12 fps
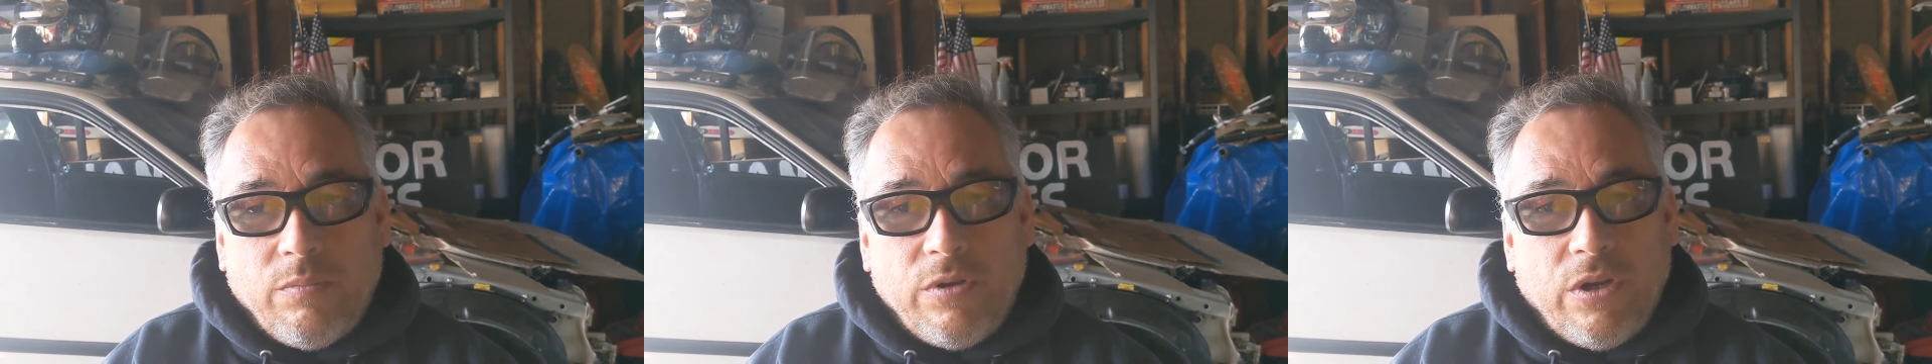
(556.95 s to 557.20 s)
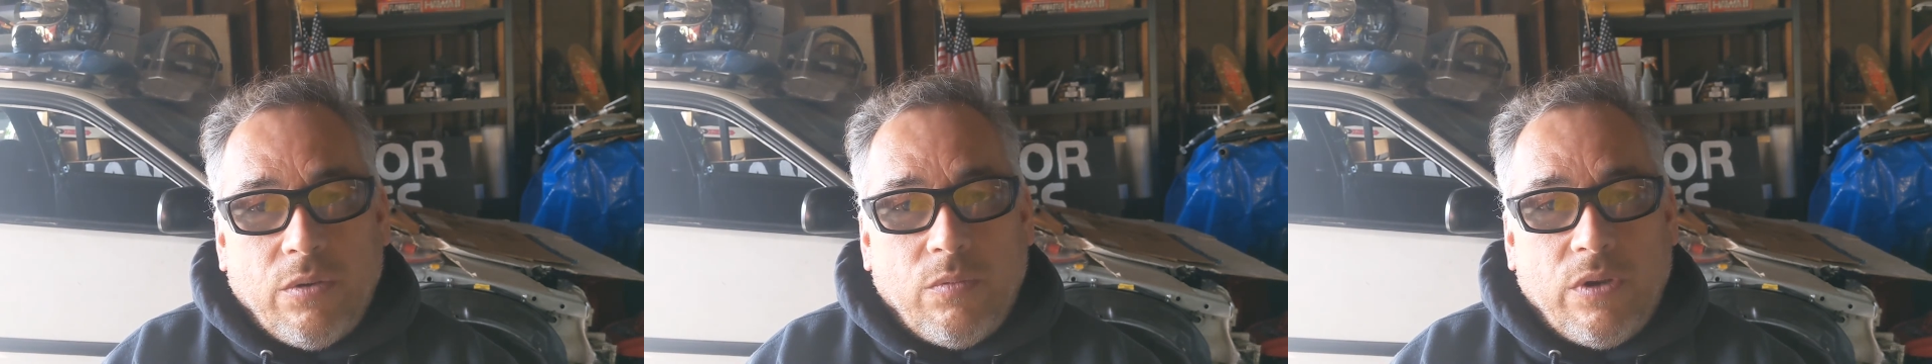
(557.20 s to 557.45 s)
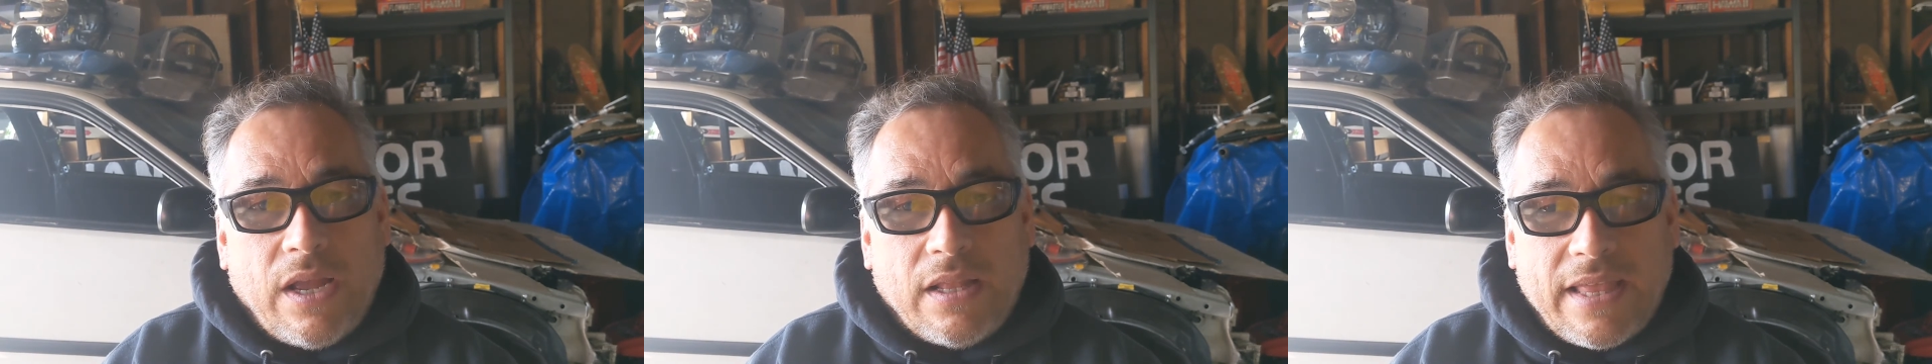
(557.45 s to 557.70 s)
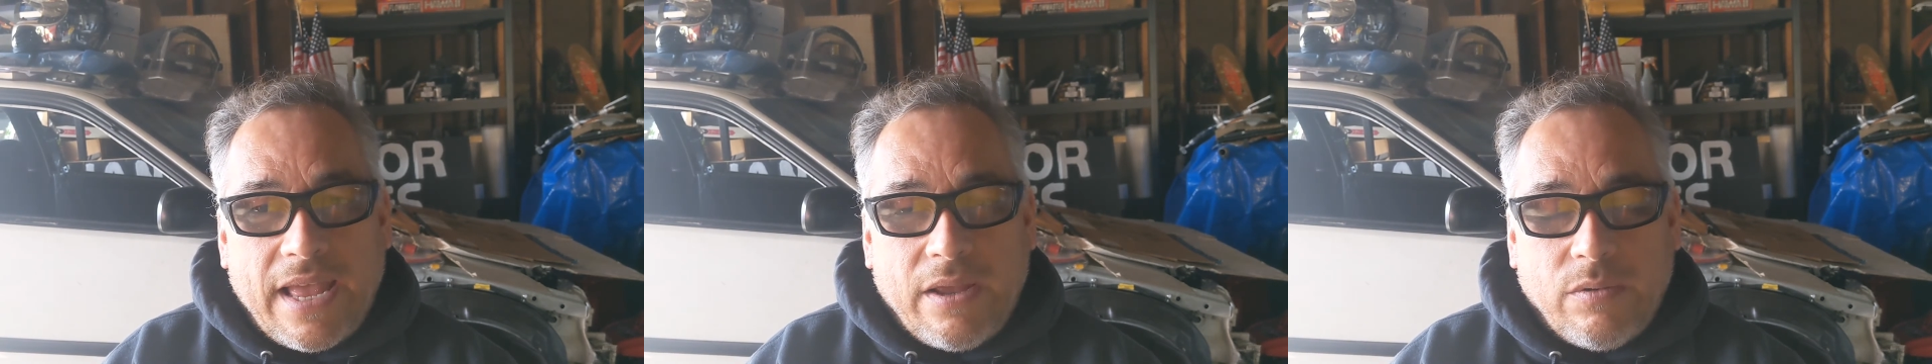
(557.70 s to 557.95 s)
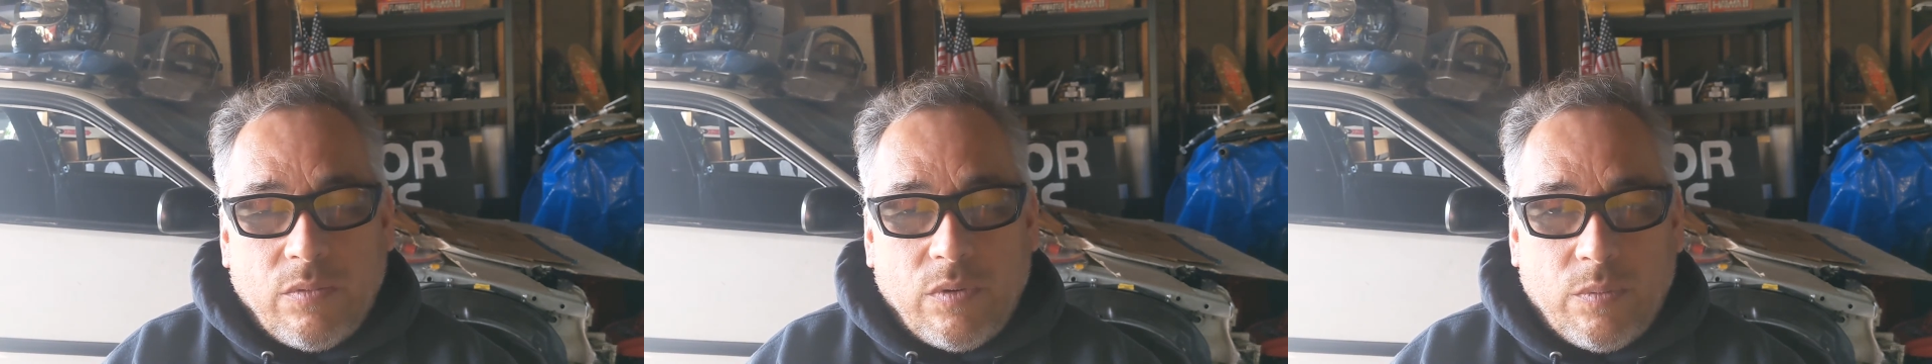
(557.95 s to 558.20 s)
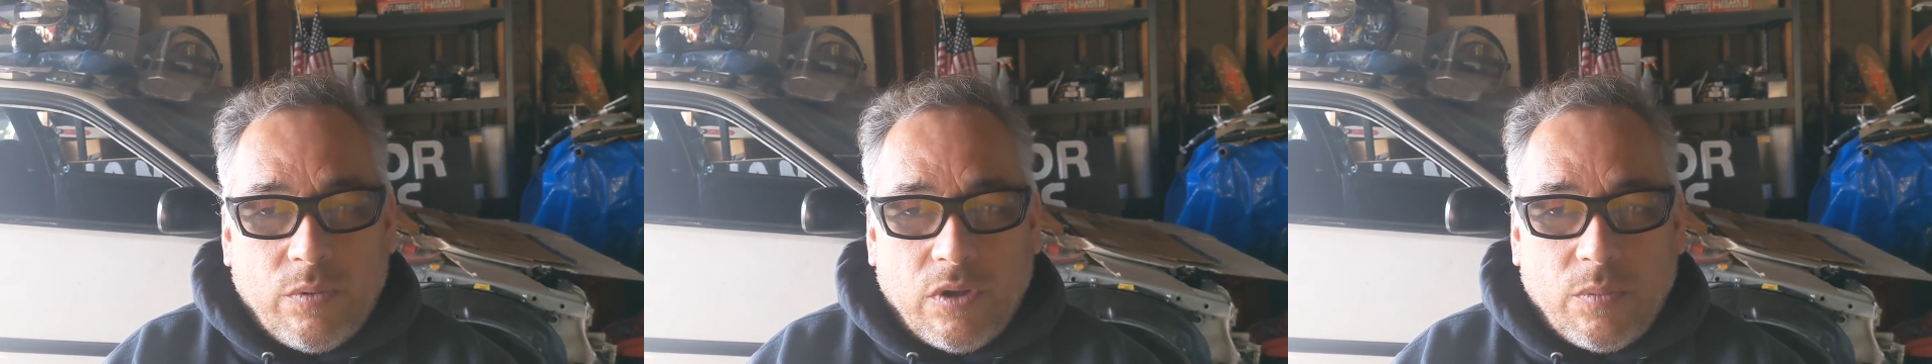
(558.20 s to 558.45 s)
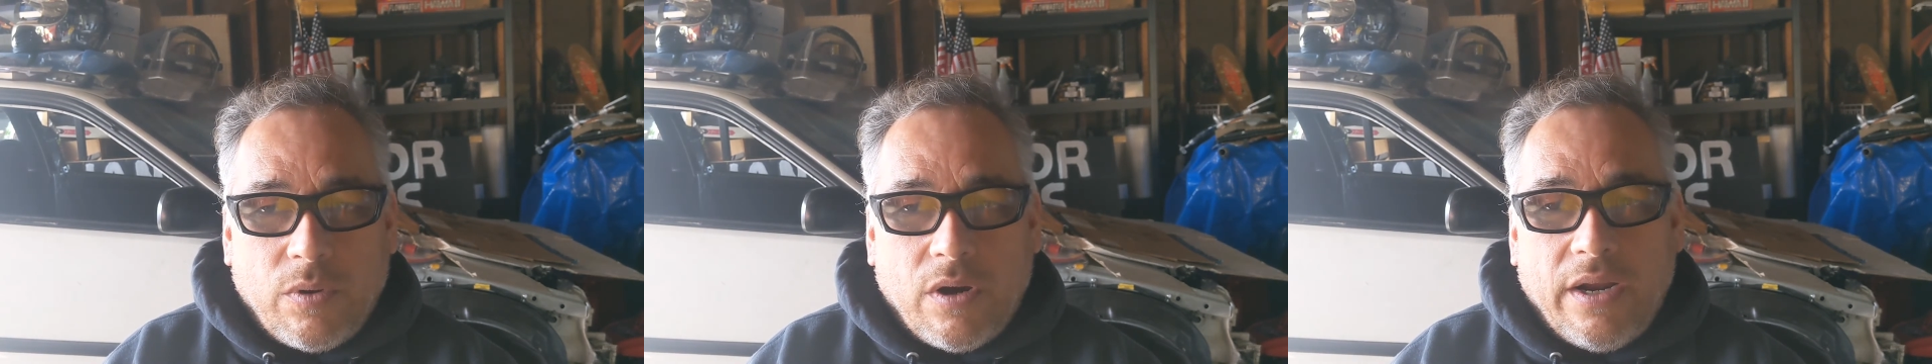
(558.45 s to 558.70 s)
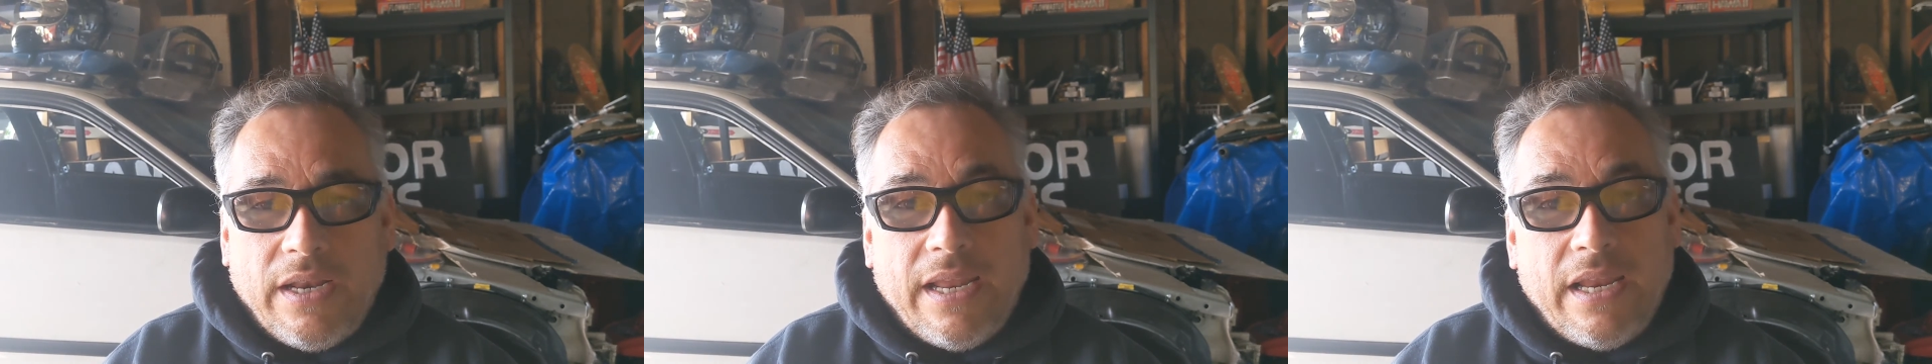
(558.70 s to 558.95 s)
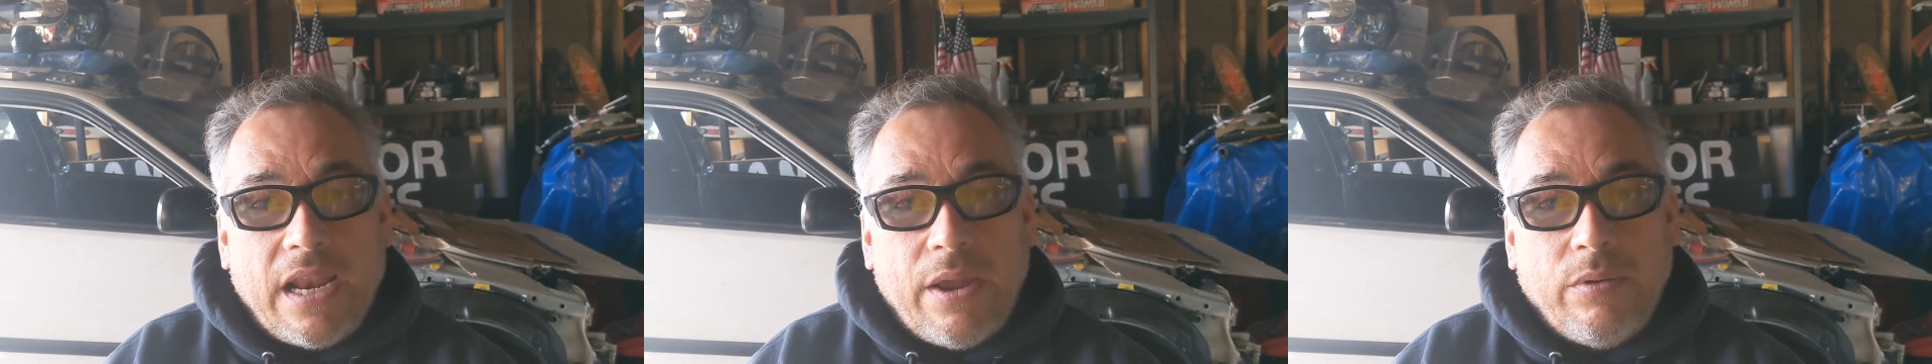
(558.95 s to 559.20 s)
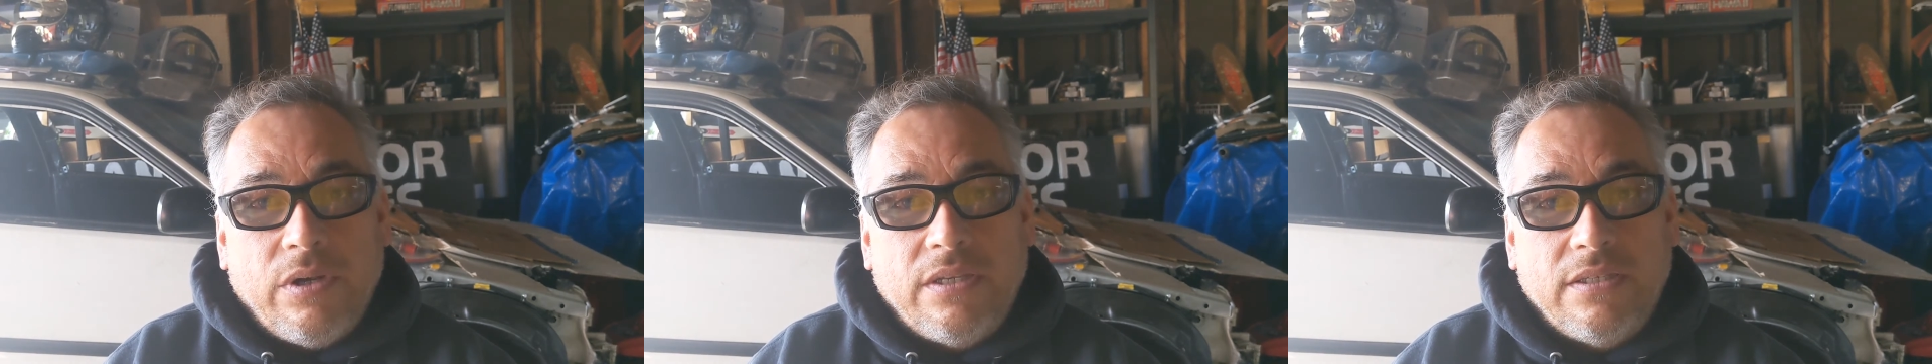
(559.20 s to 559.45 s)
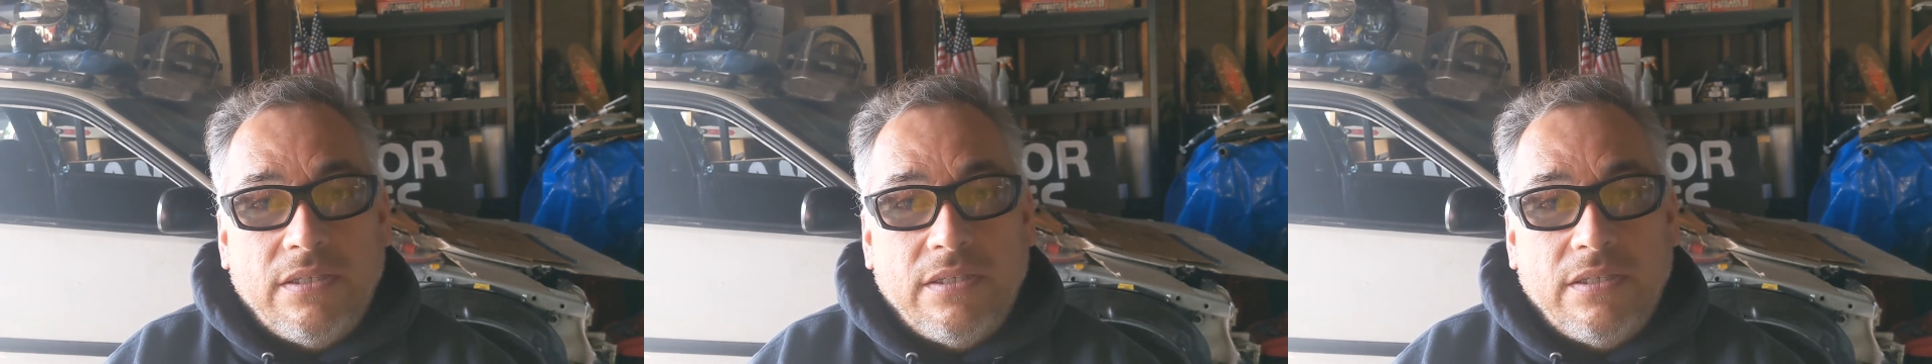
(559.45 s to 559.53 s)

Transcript: we got that, we'd pull it apart, and then I would